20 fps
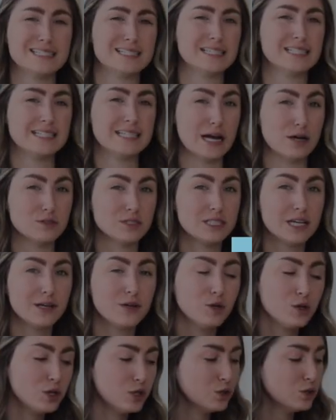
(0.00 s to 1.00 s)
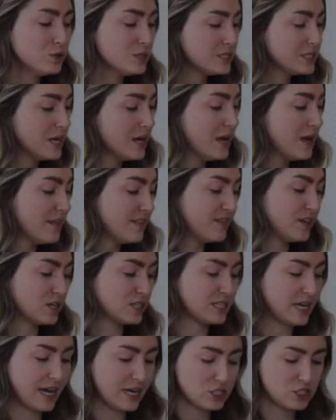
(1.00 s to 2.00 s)
is the sounds that you use.
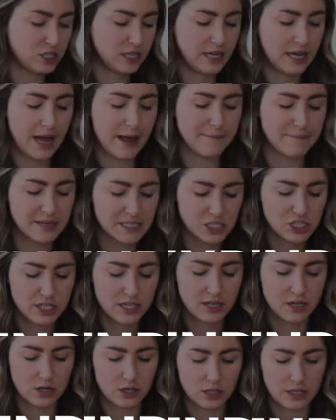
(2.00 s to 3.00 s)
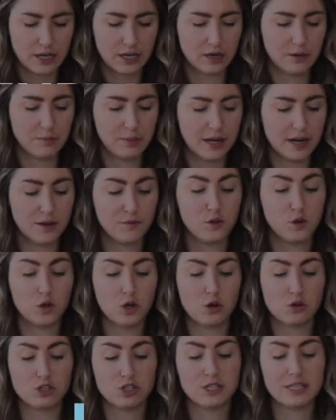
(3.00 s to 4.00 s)
There's actually, I mentioned it earlier, but if you
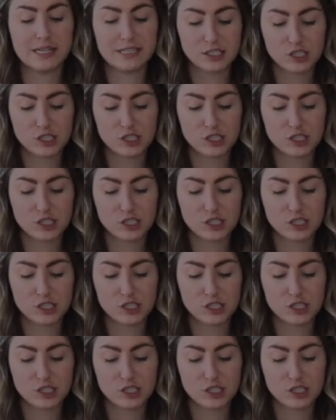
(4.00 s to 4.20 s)
go to the